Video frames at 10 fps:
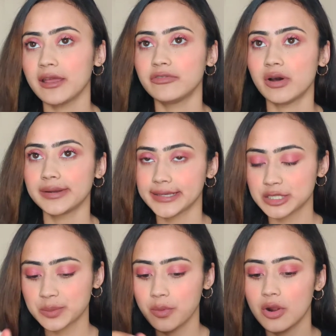I found like
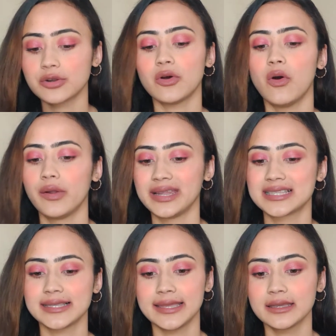spot on,
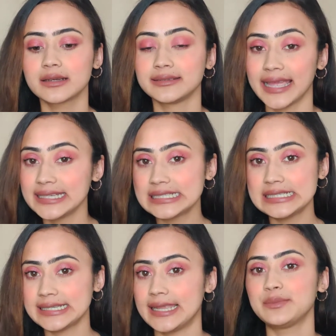it's like
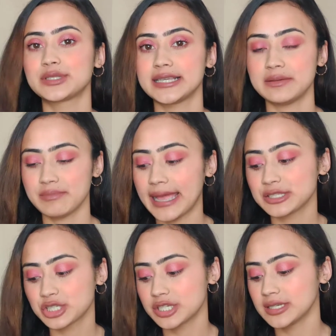99%
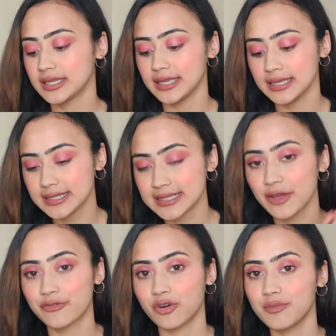match, is
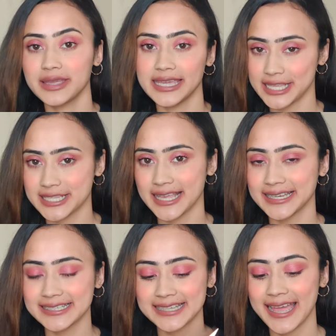from
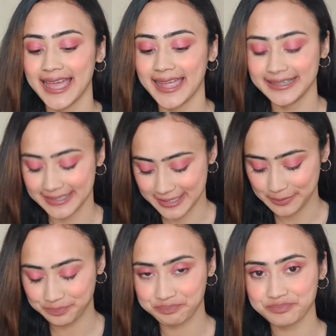inside, and
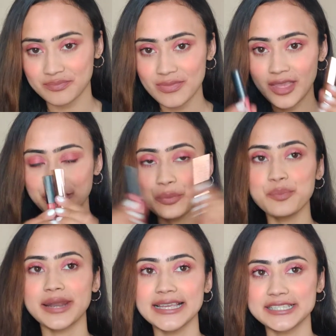the
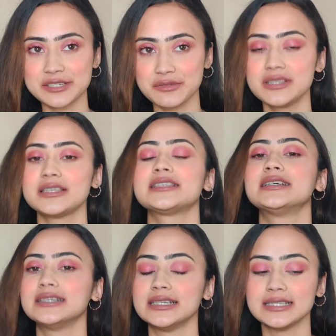price difference is
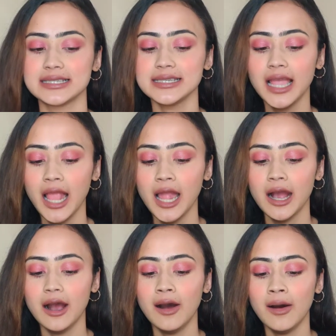crazy.
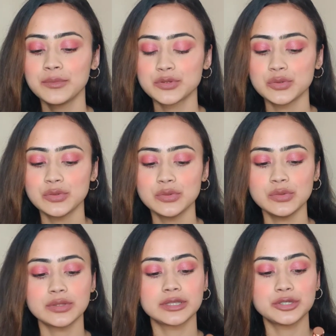
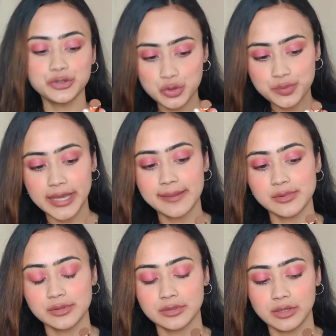So the dupe that
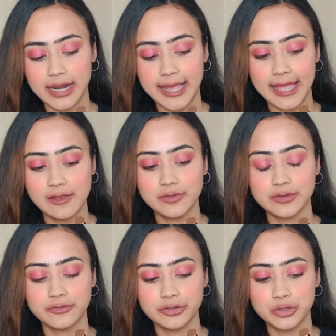I have
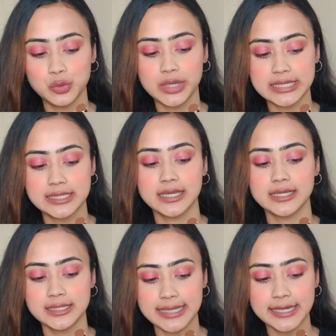for you is the
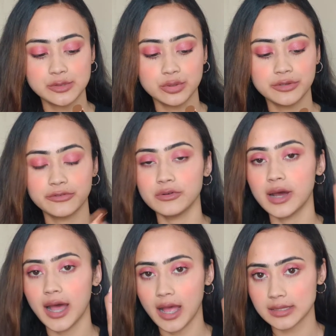Inside 24
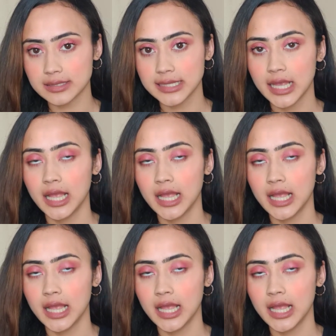hours.